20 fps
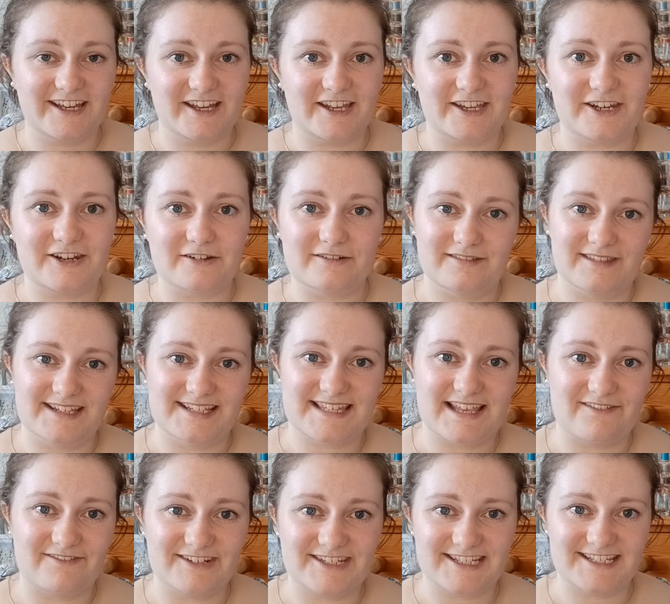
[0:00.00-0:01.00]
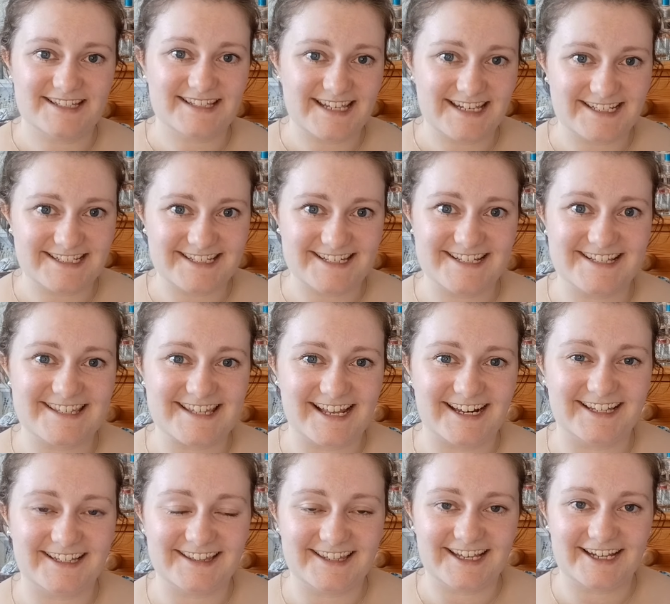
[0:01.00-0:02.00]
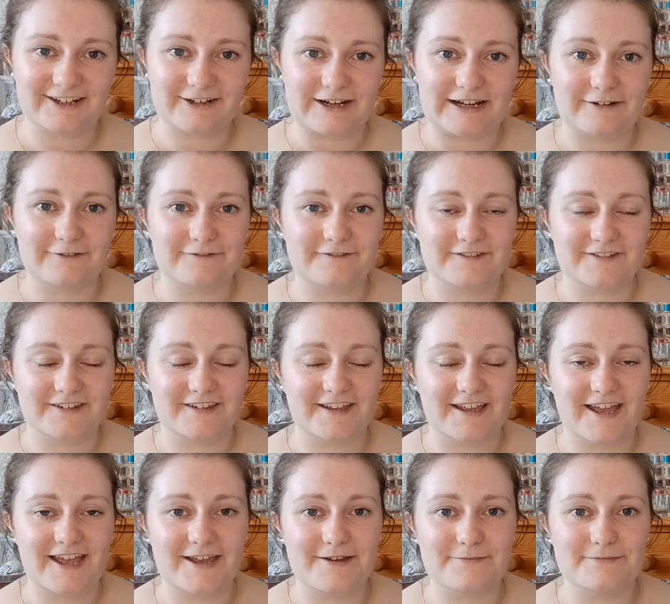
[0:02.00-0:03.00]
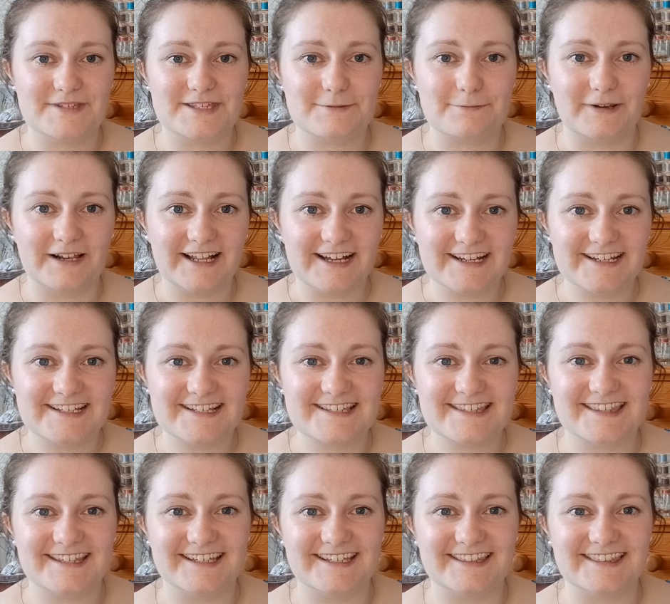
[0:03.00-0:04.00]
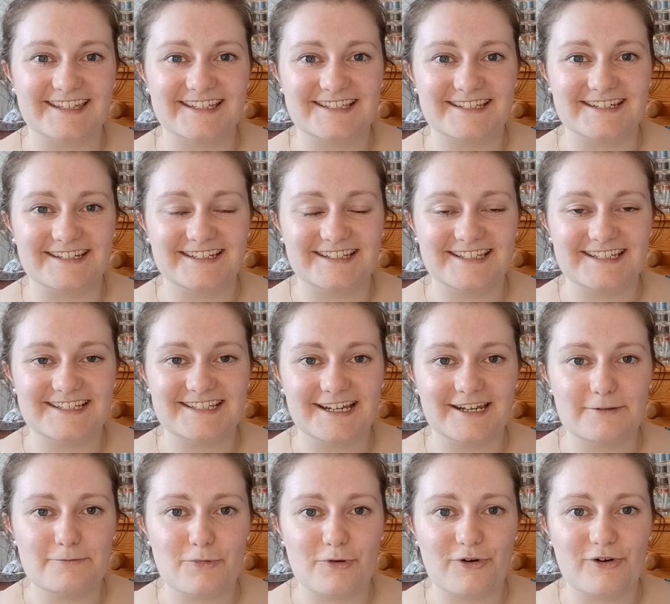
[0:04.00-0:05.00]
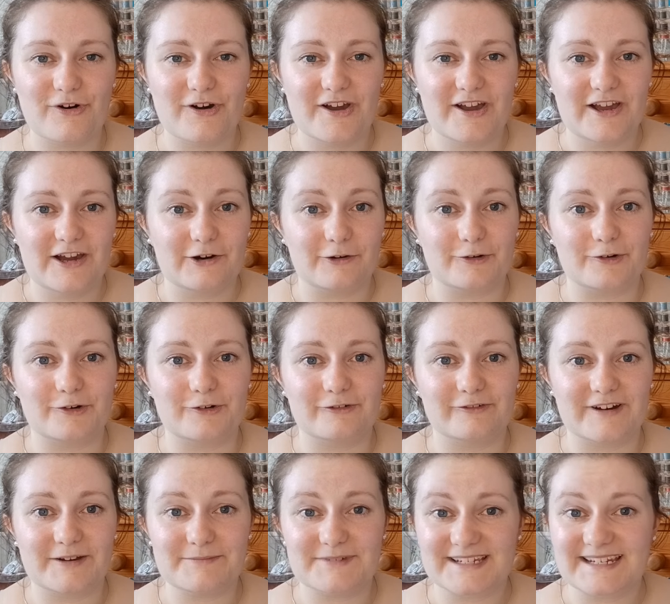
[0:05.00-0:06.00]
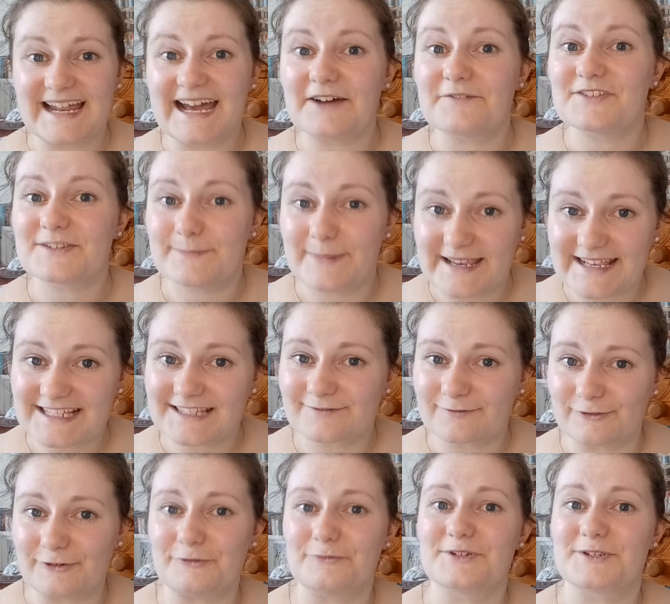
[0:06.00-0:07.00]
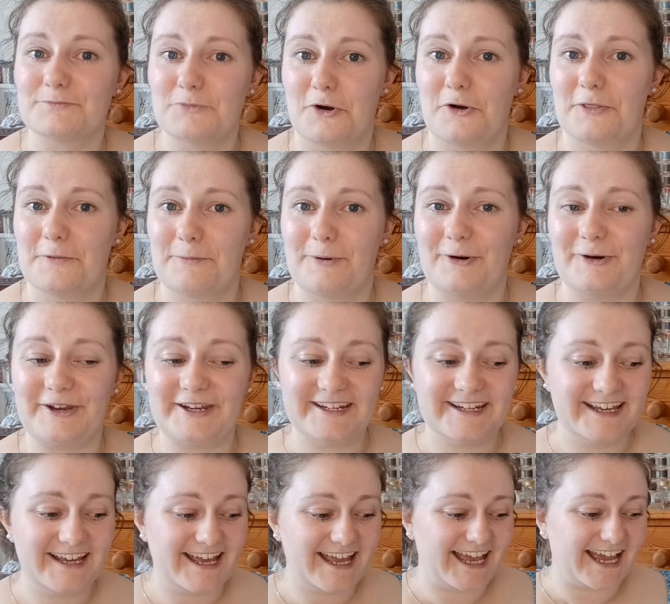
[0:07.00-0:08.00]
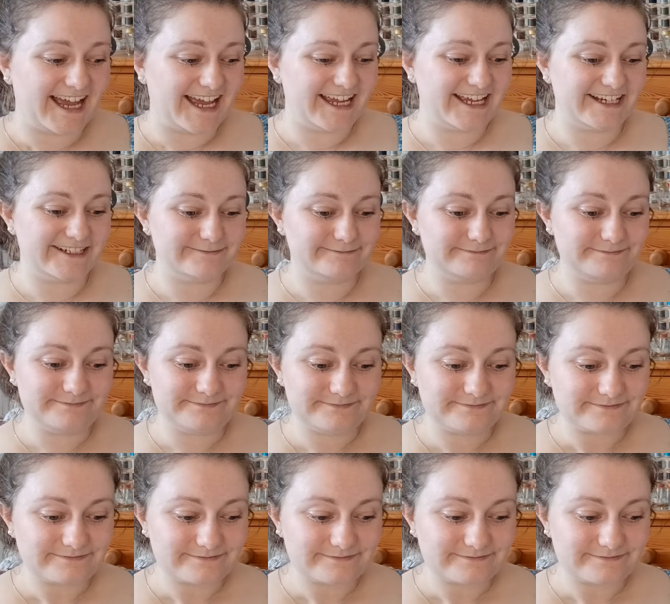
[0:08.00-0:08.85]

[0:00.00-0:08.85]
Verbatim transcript: you know in their 70s 80s selling their craft um, supplies that they didn't need anymore or um, didn't have space for was more the point um,